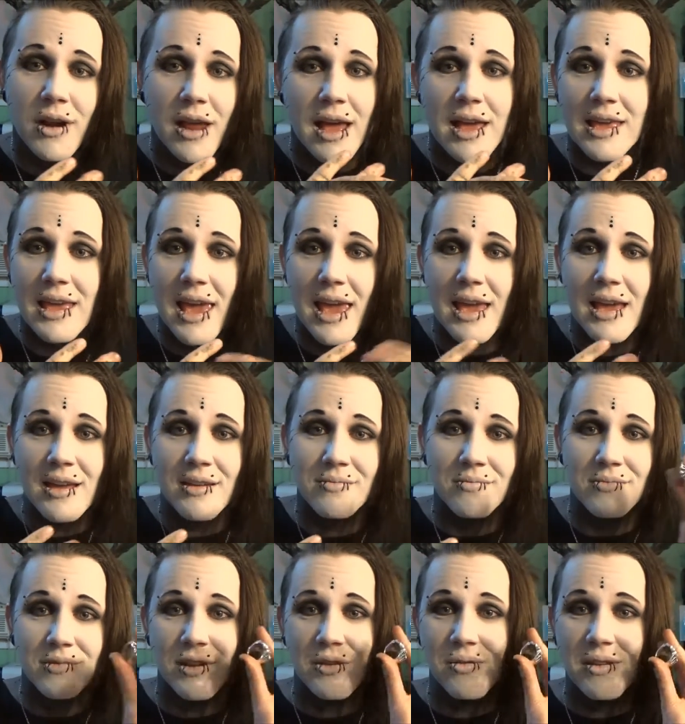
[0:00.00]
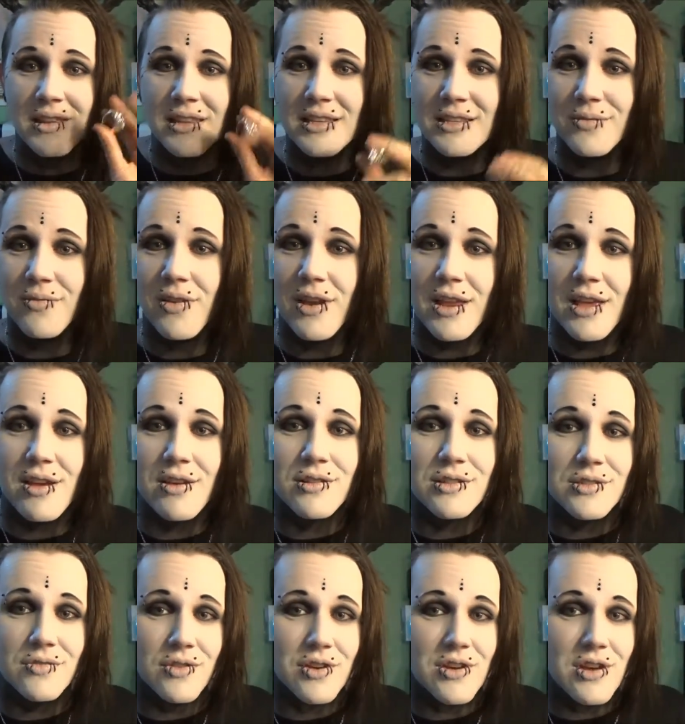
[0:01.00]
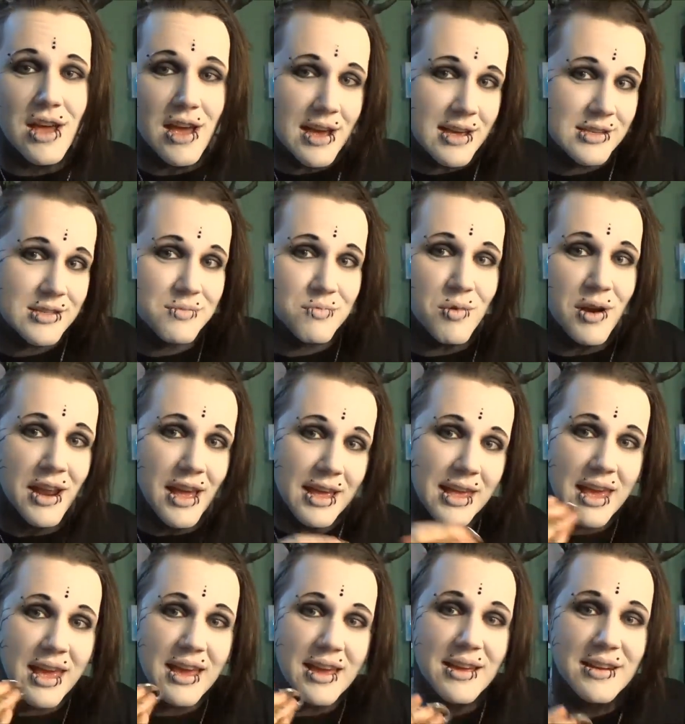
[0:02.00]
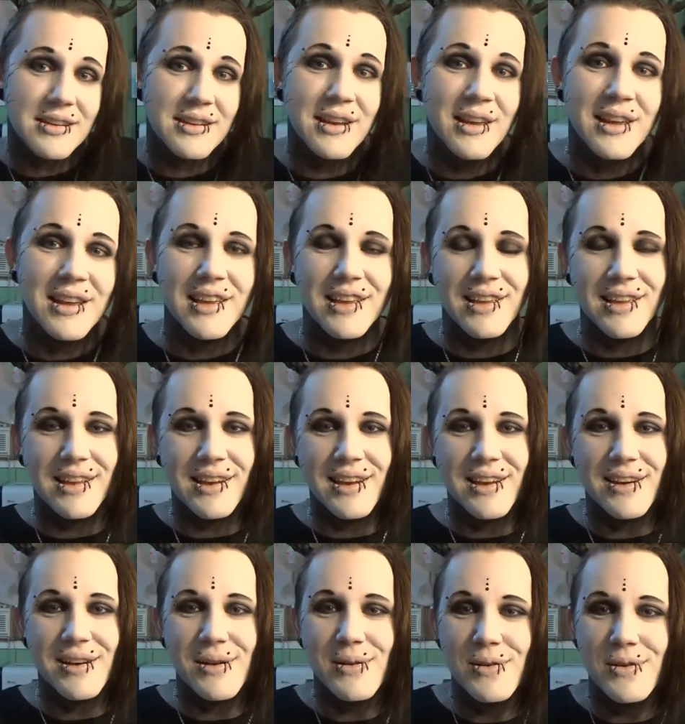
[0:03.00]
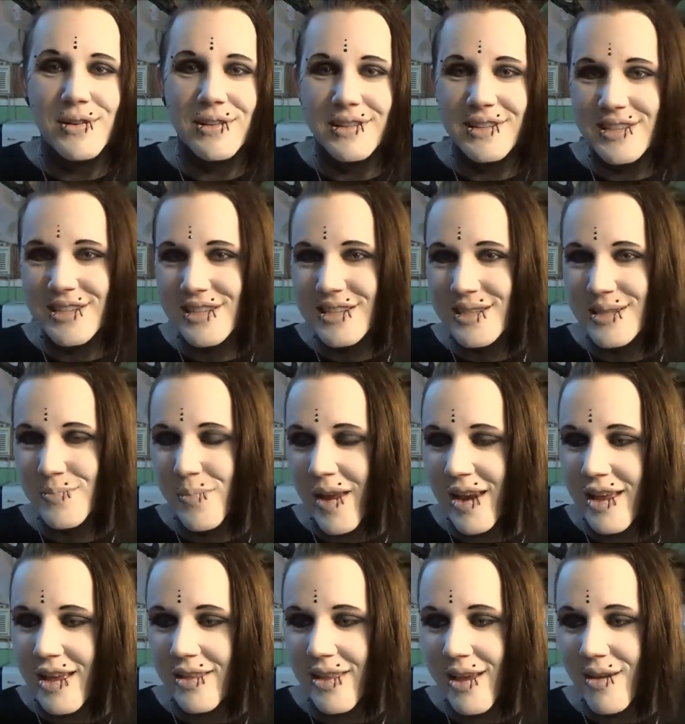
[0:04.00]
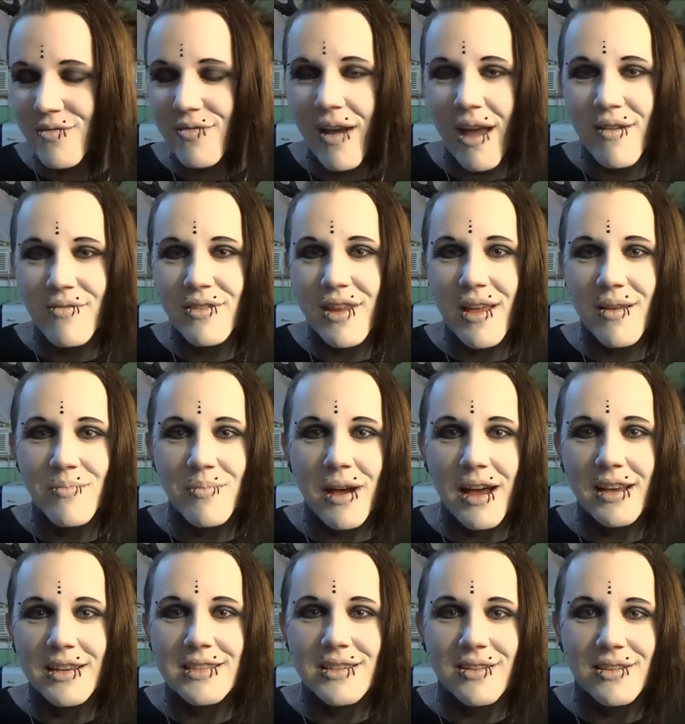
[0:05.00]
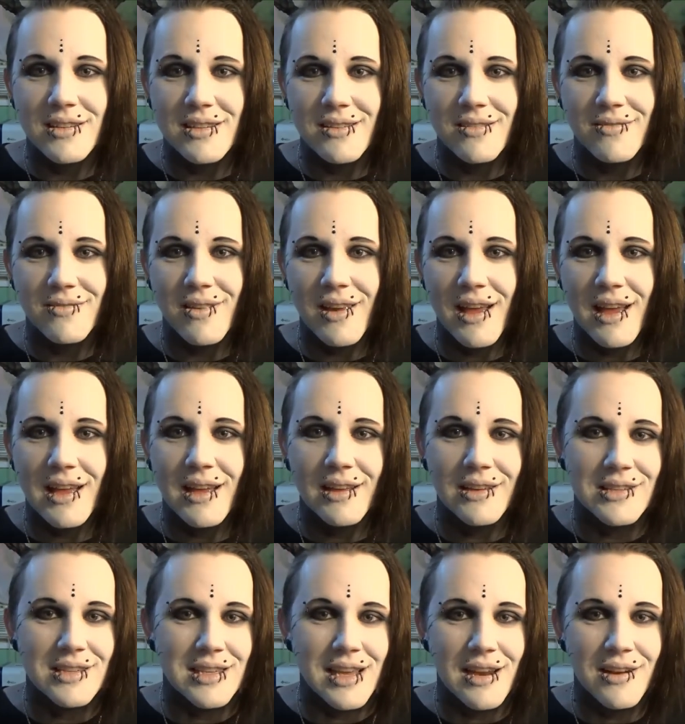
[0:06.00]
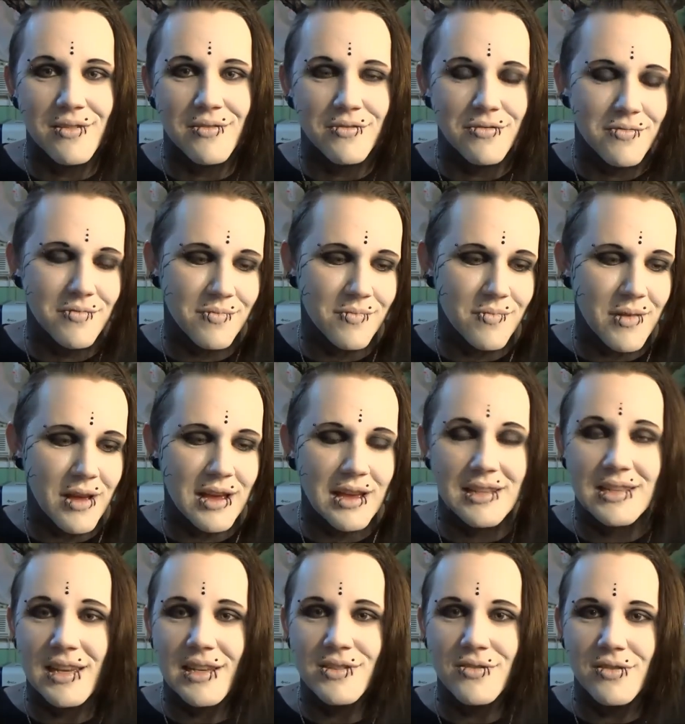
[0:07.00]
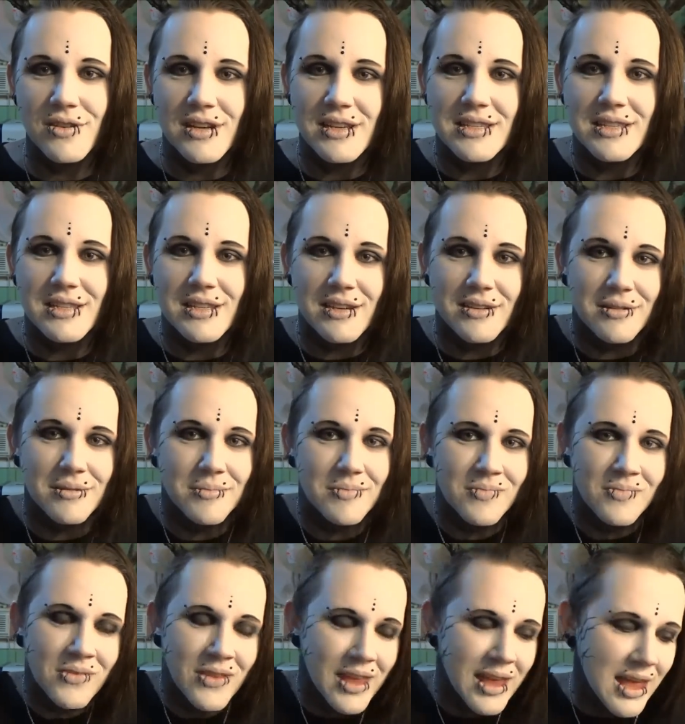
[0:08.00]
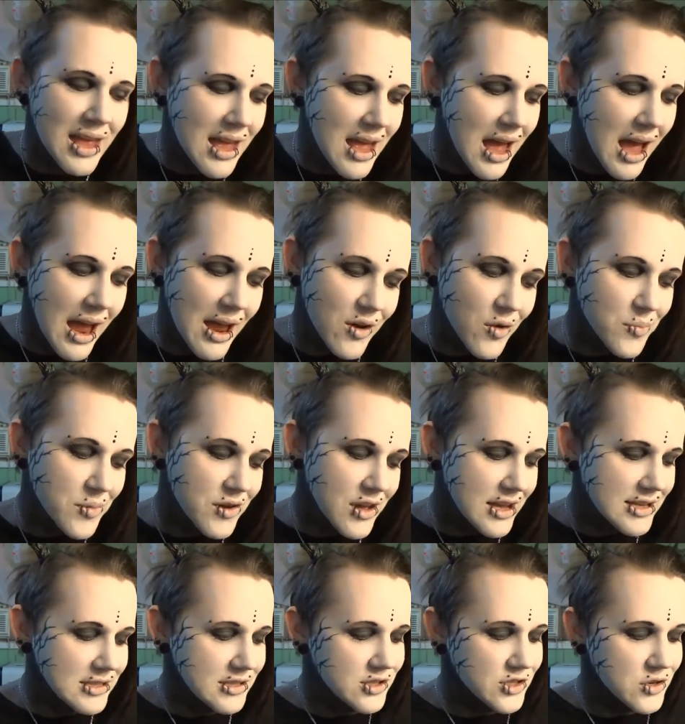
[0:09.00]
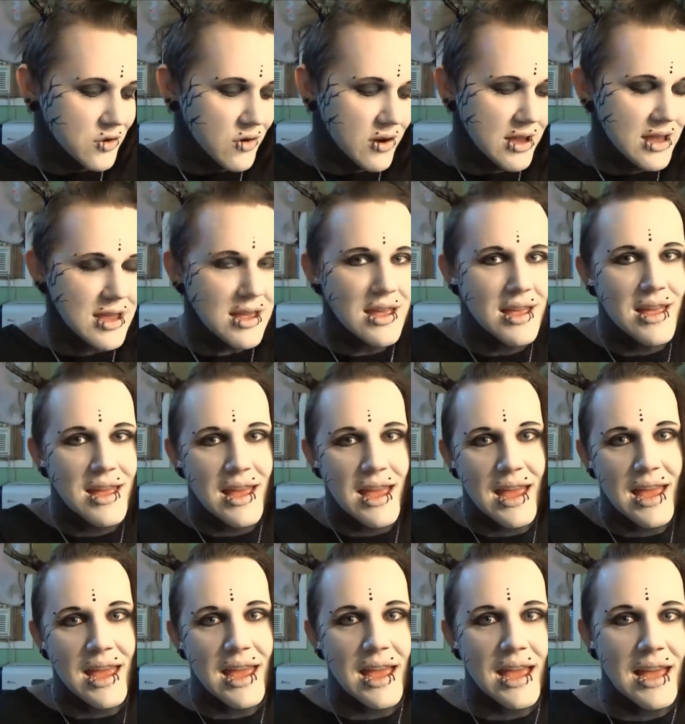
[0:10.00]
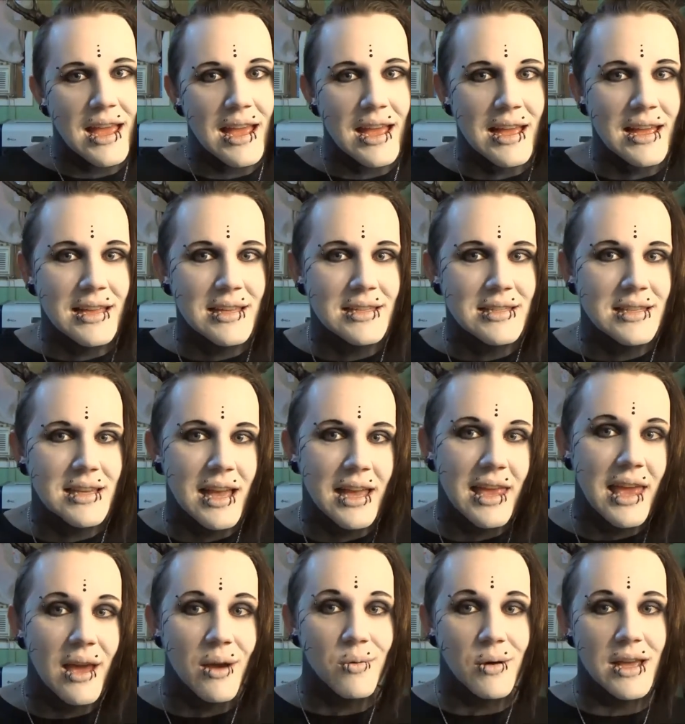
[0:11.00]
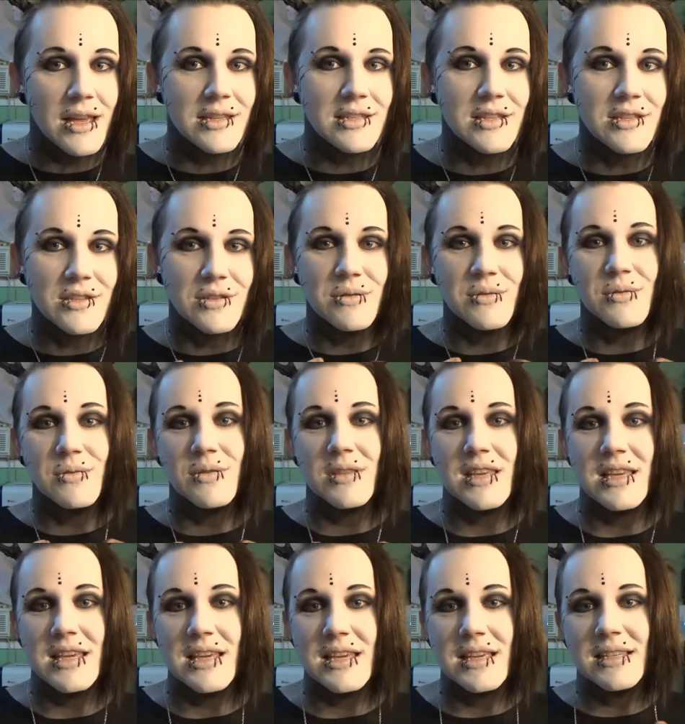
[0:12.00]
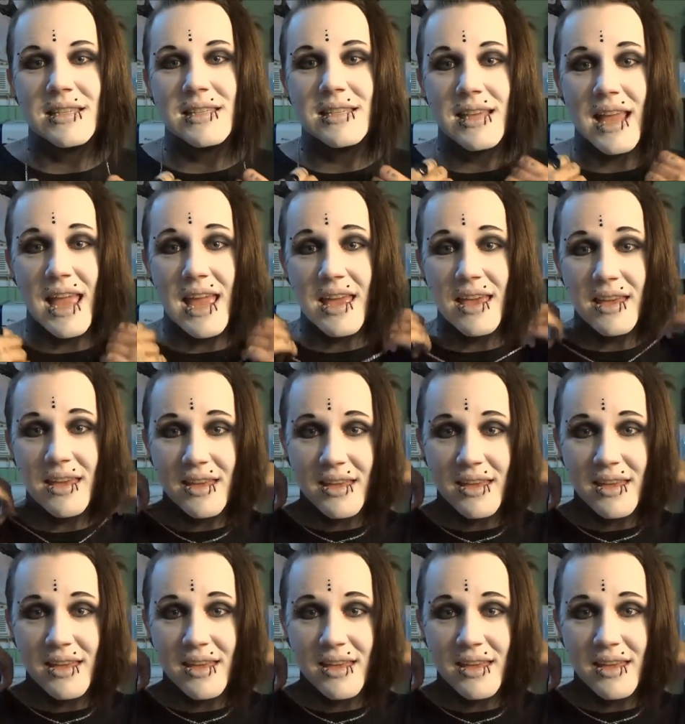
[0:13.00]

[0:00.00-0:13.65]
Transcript: I can, doing these videos for you guys when I can, you know, just spending like five, ten bucks on a set of accessories. So I hope you guys enjoy, and I can't wait to do the snake